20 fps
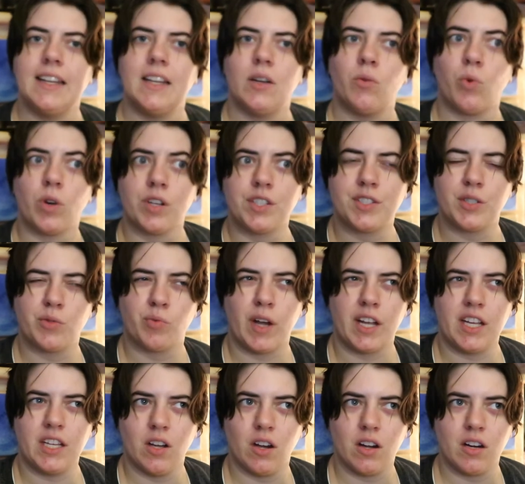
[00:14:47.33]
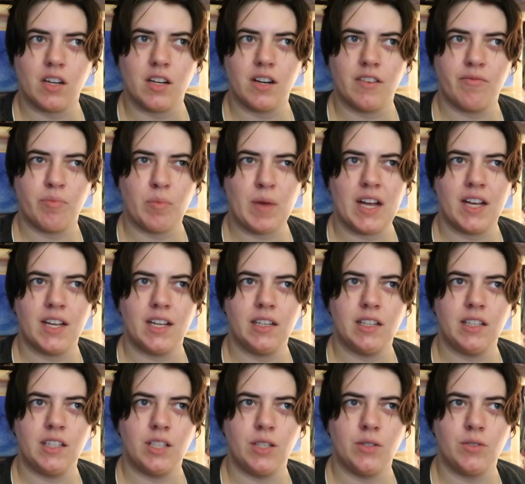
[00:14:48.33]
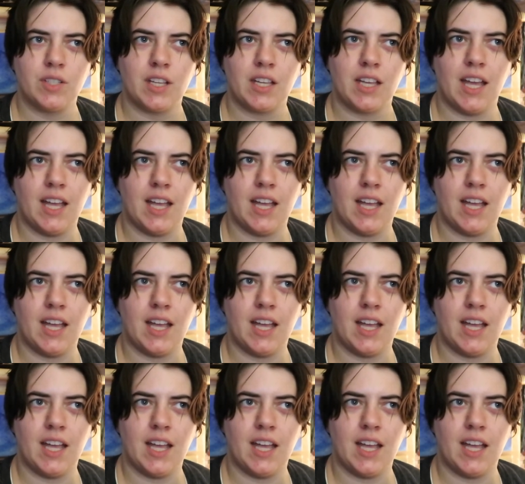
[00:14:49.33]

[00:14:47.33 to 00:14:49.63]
worsted weight yarn of mine using